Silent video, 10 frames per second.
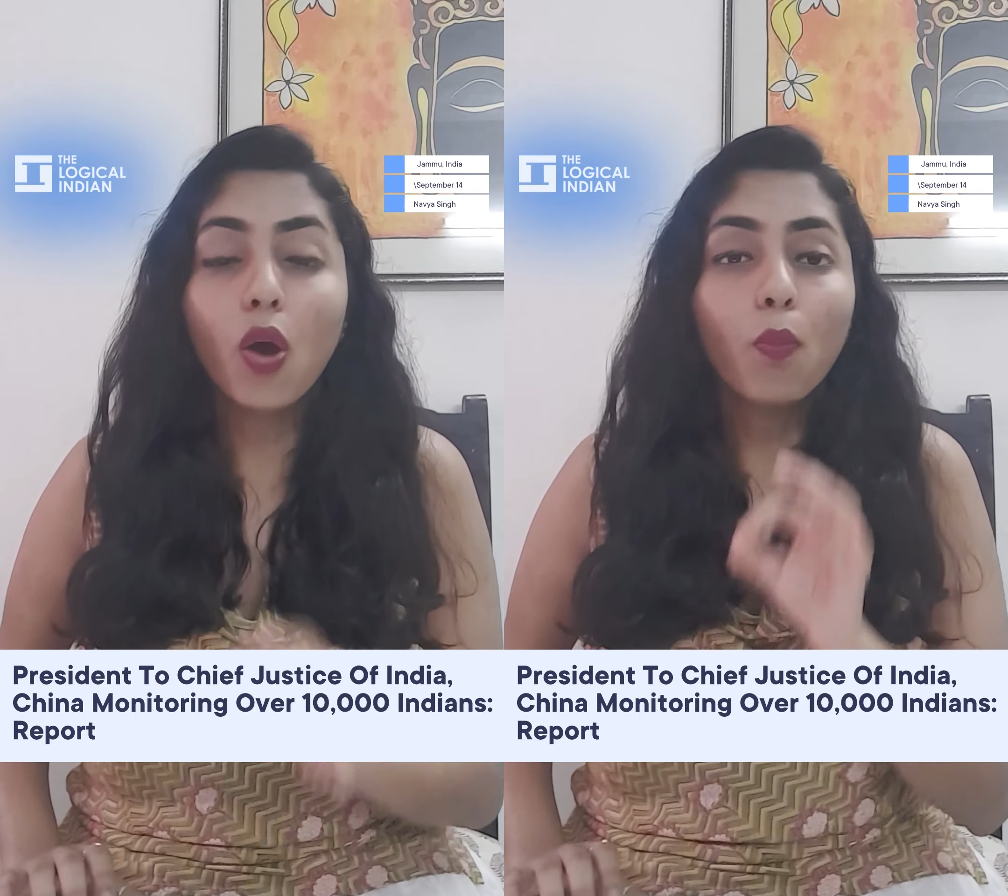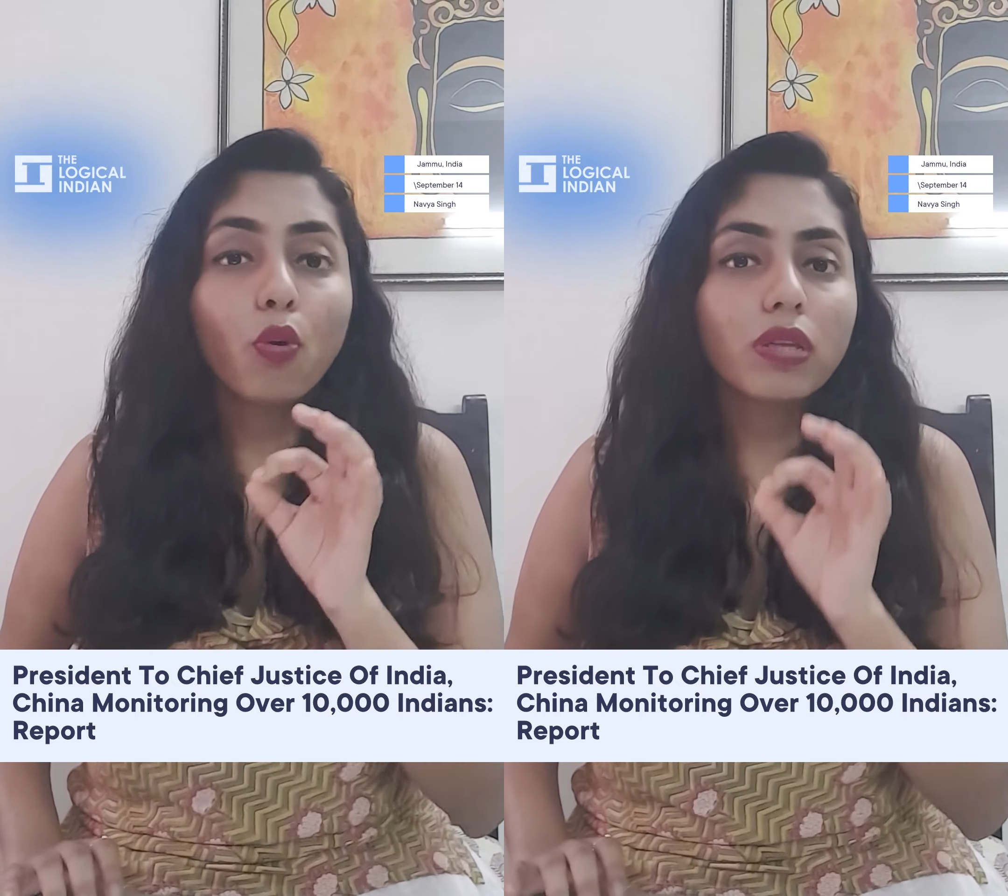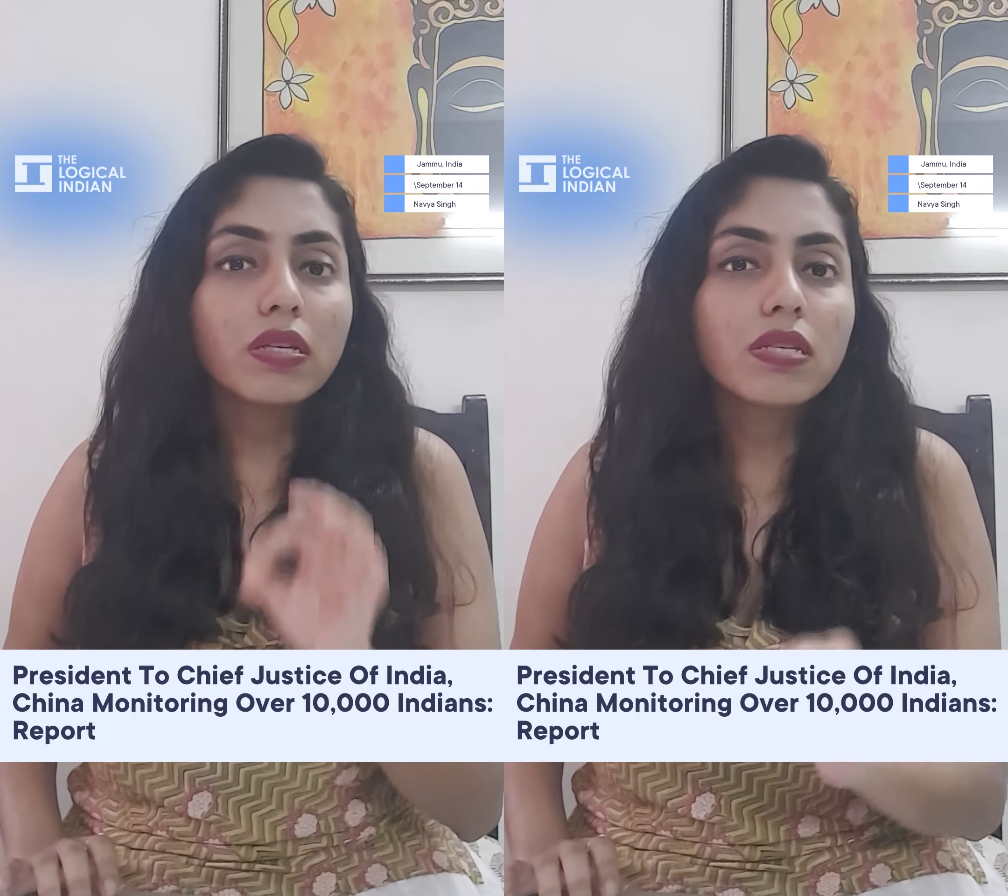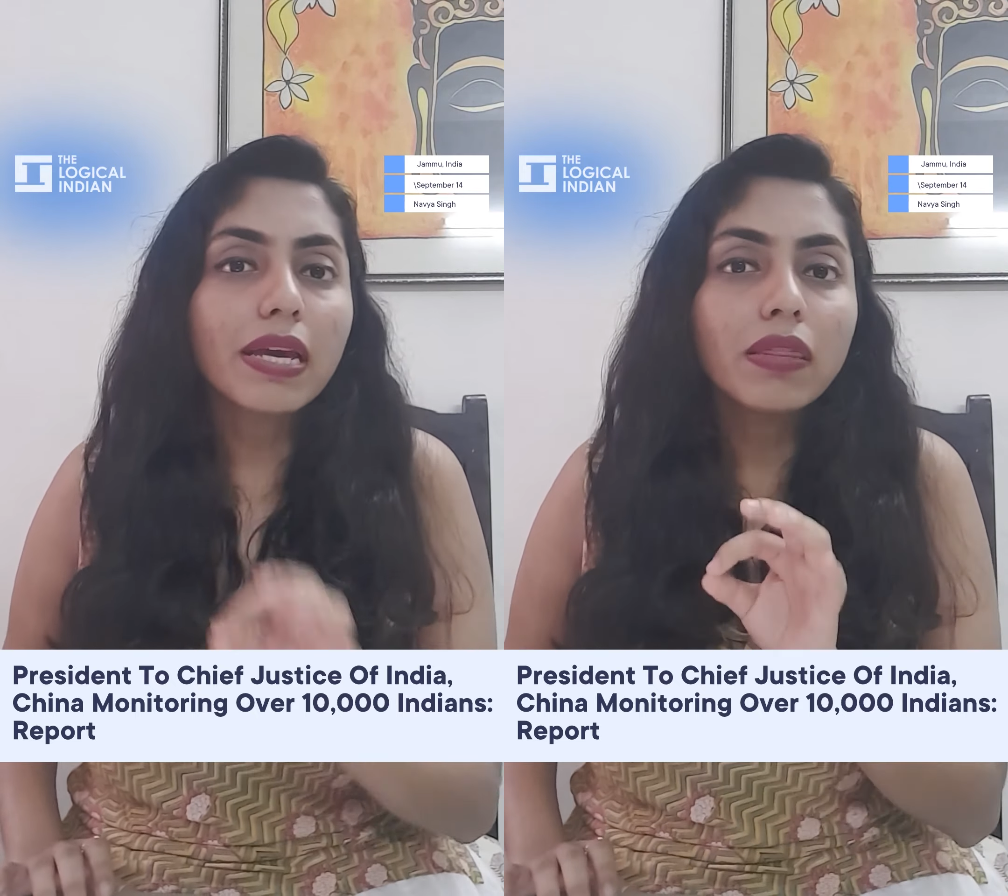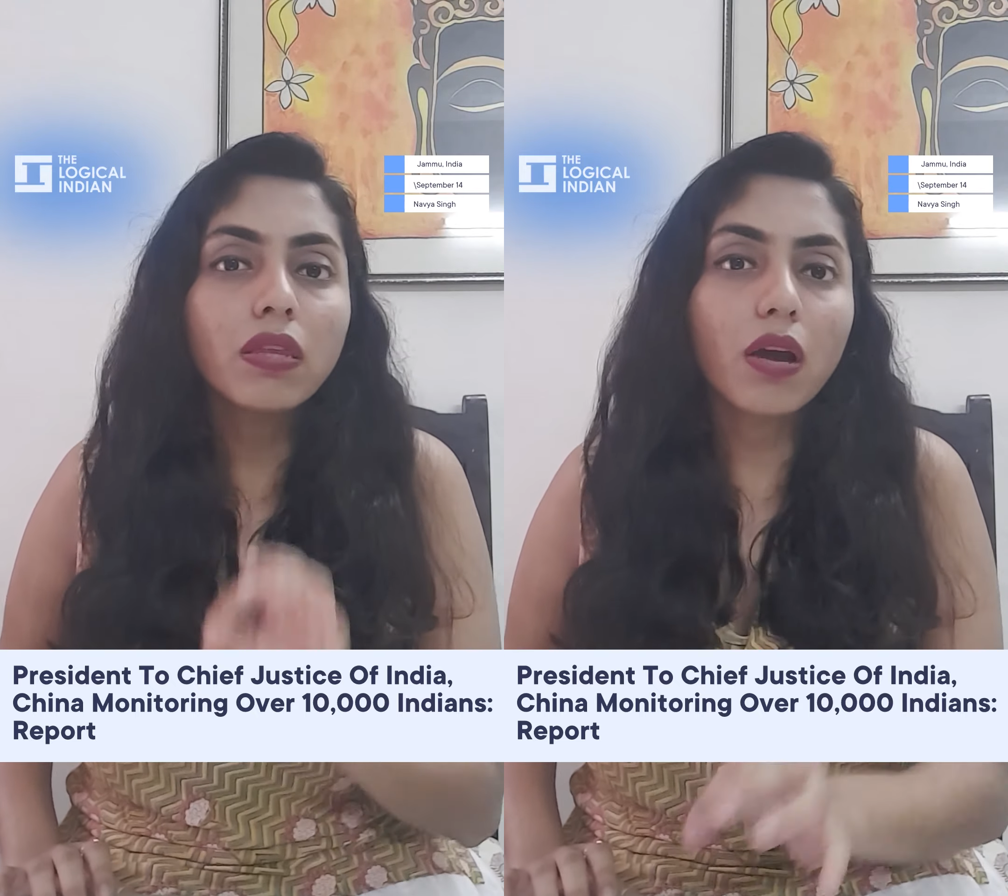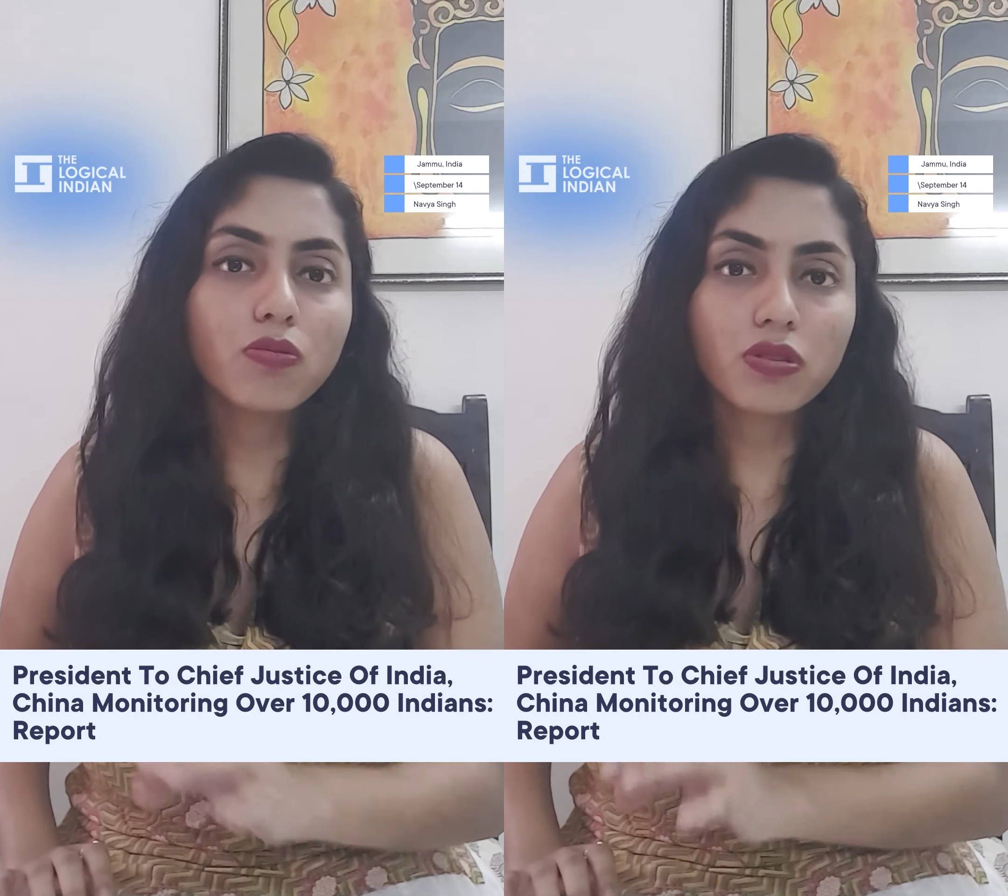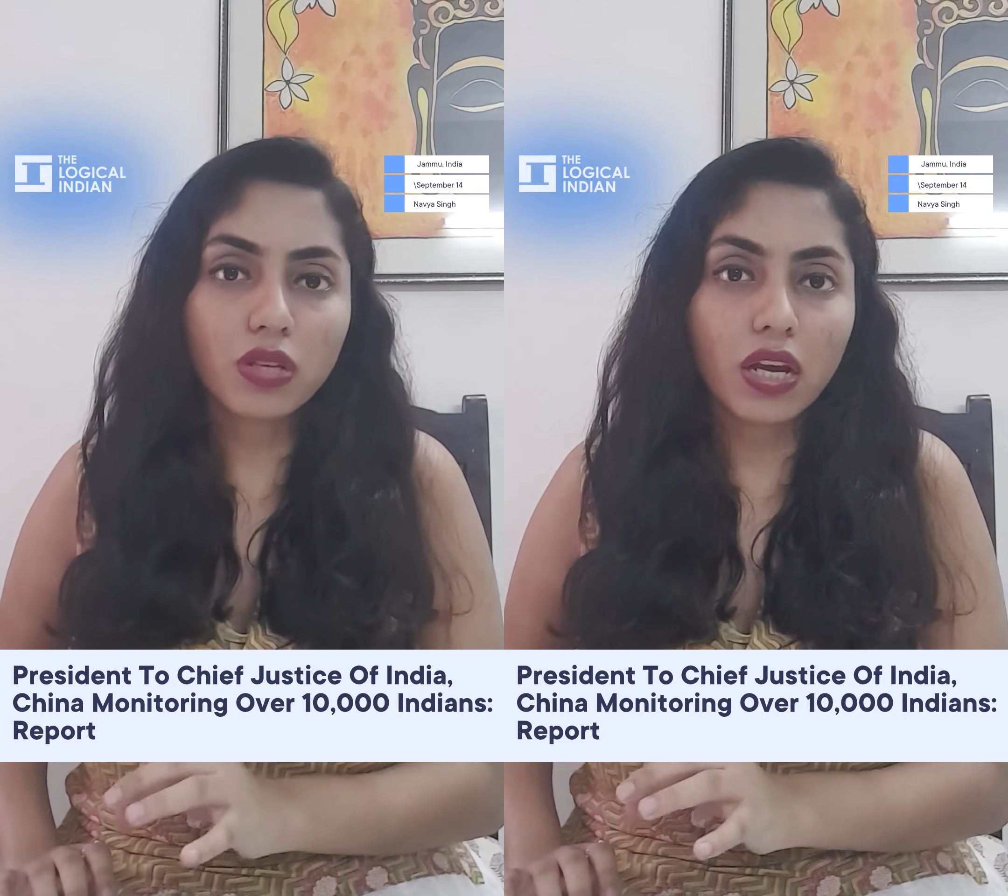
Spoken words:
more than 10,000